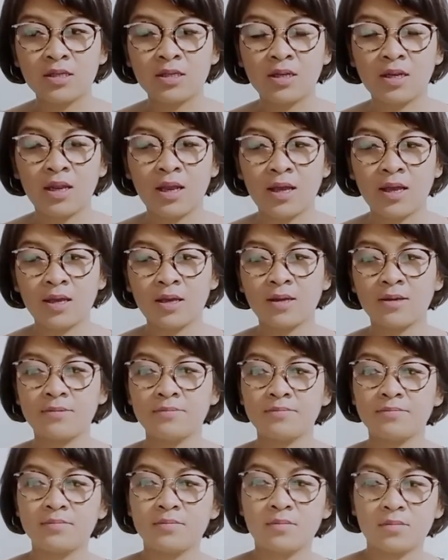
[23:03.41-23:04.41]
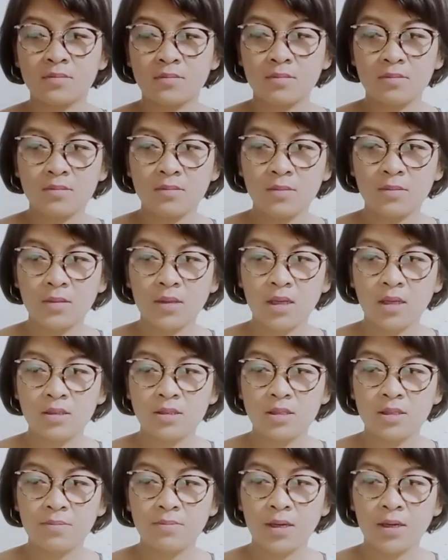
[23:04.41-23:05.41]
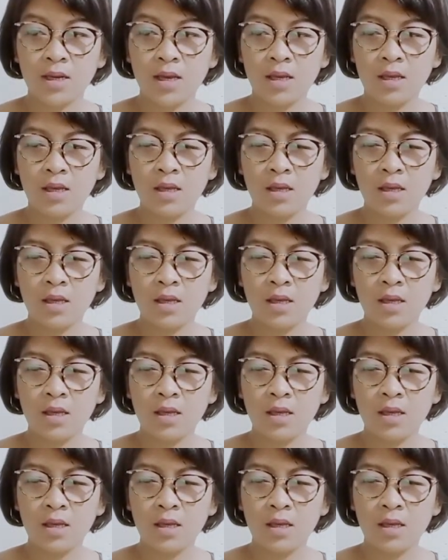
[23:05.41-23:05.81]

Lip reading: like Gemini,